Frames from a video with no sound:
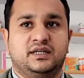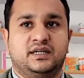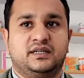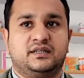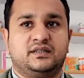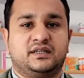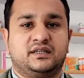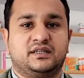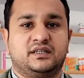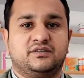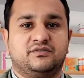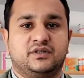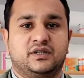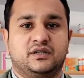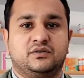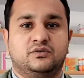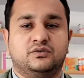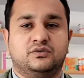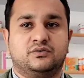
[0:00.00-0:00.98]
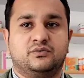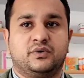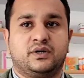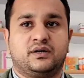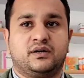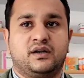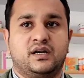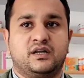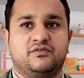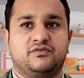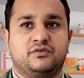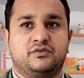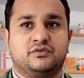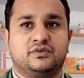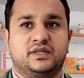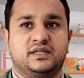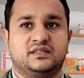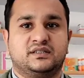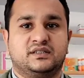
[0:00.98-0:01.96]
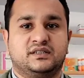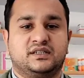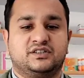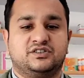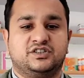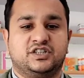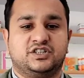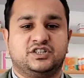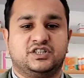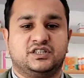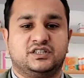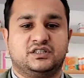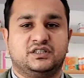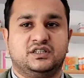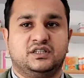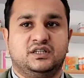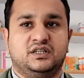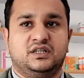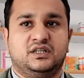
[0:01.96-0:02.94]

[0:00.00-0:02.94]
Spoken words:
It can give a quick relief to nasal congestion.